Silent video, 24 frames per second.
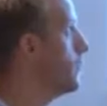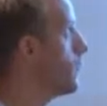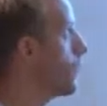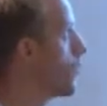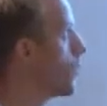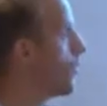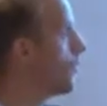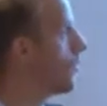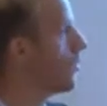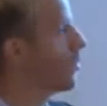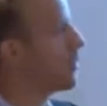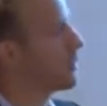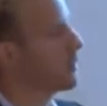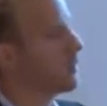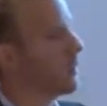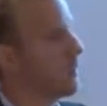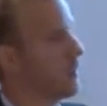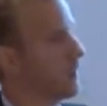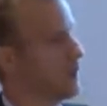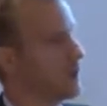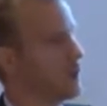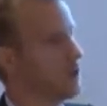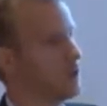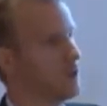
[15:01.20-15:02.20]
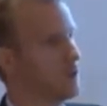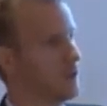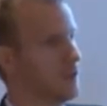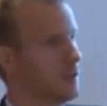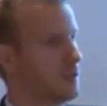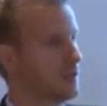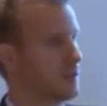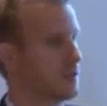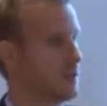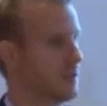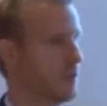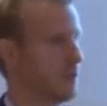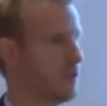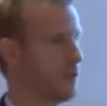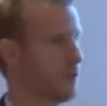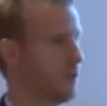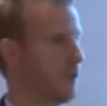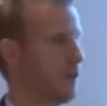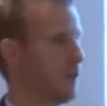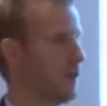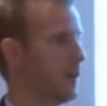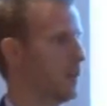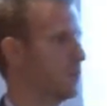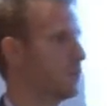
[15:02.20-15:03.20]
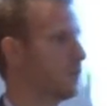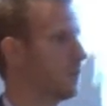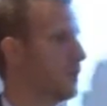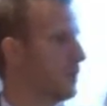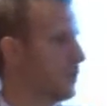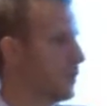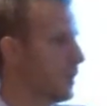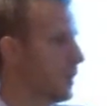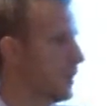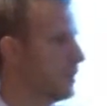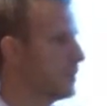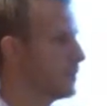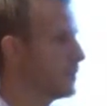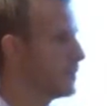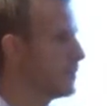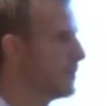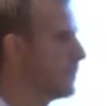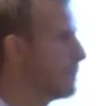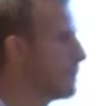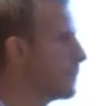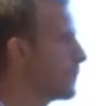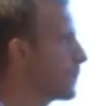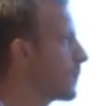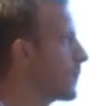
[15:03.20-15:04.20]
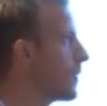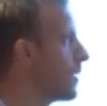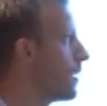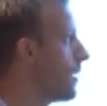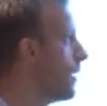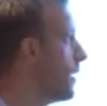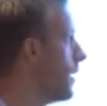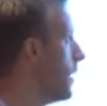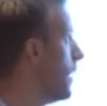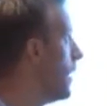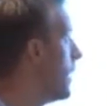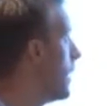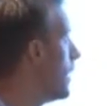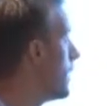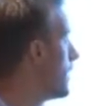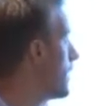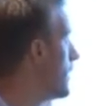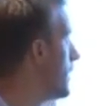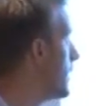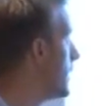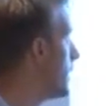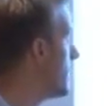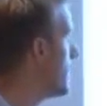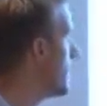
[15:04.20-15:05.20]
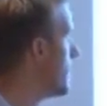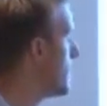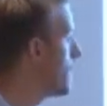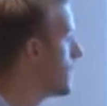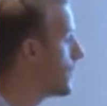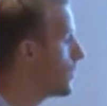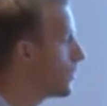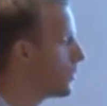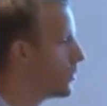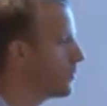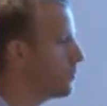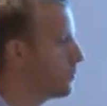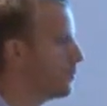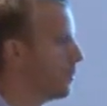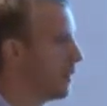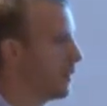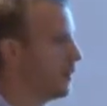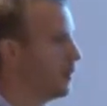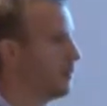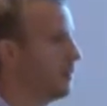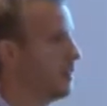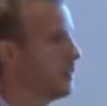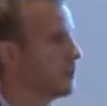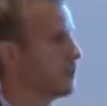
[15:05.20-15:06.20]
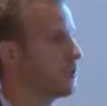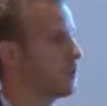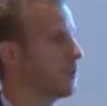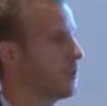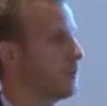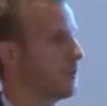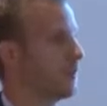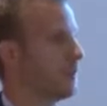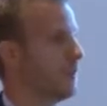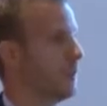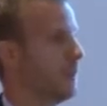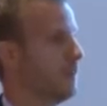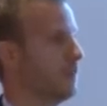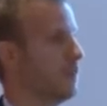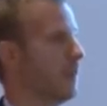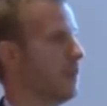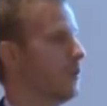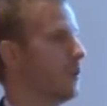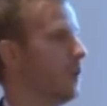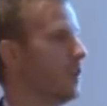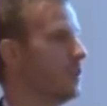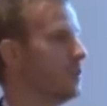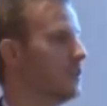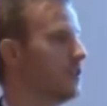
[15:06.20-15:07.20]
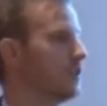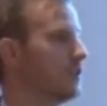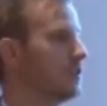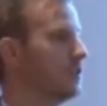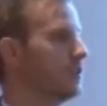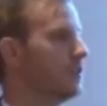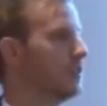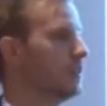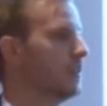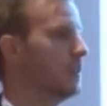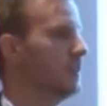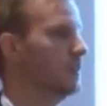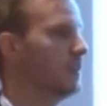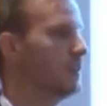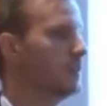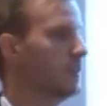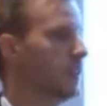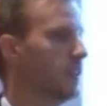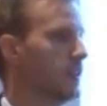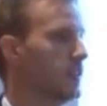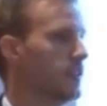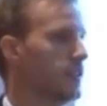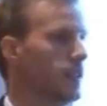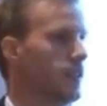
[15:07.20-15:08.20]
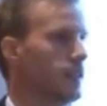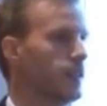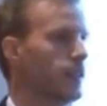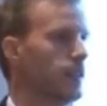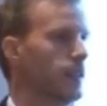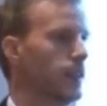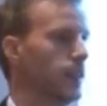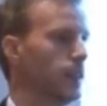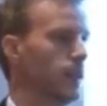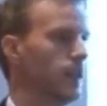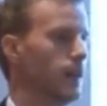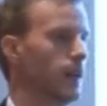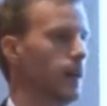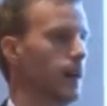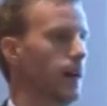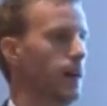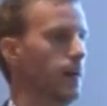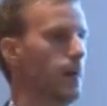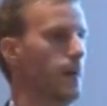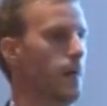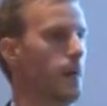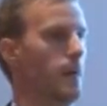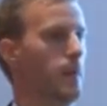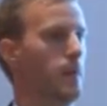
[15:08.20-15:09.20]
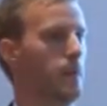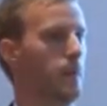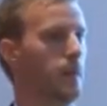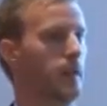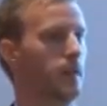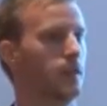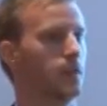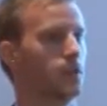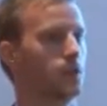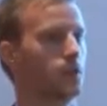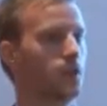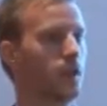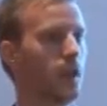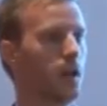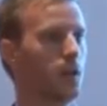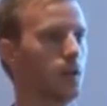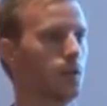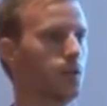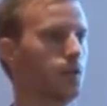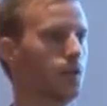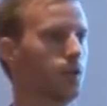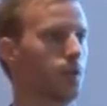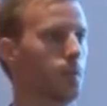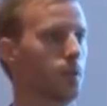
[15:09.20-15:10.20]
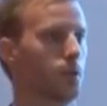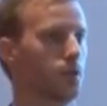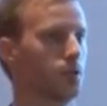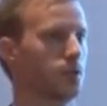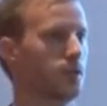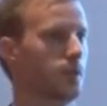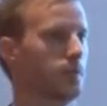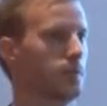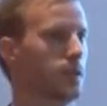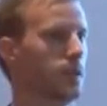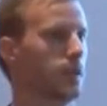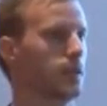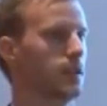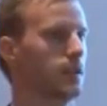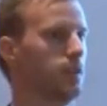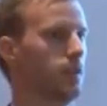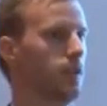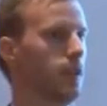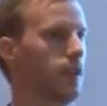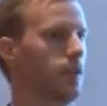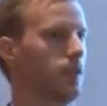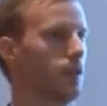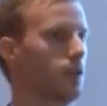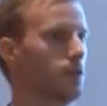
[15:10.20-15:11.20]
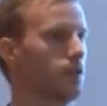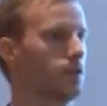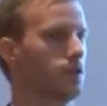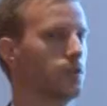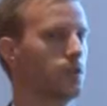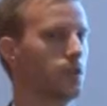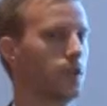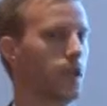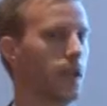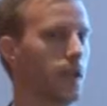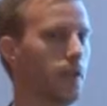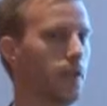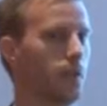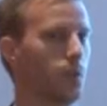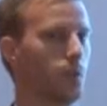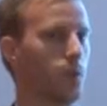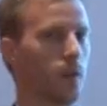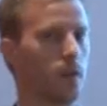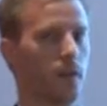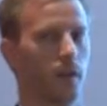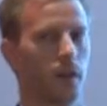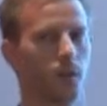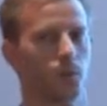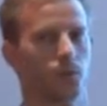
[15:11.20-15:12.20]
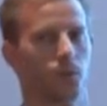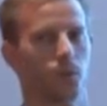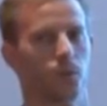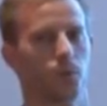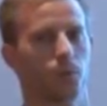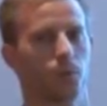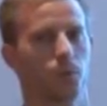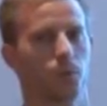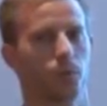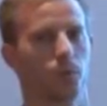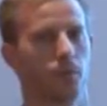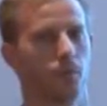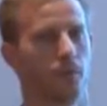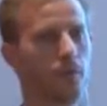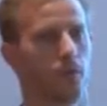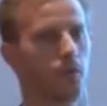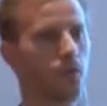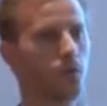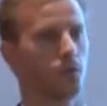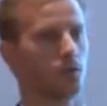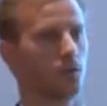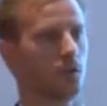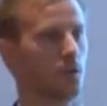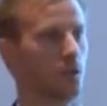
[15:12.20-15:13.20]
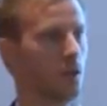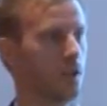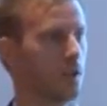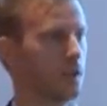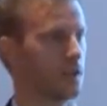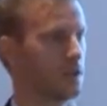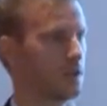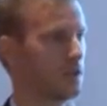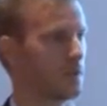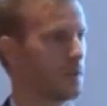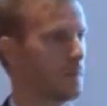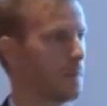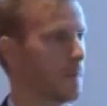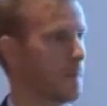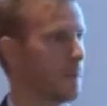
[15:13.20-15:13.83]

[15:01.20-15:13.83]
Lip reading: more volatile the currency is, the further out to the right. The third parameter, the valuation, is then taken into account on a more subjective level, together with our own thoughts and knowledge.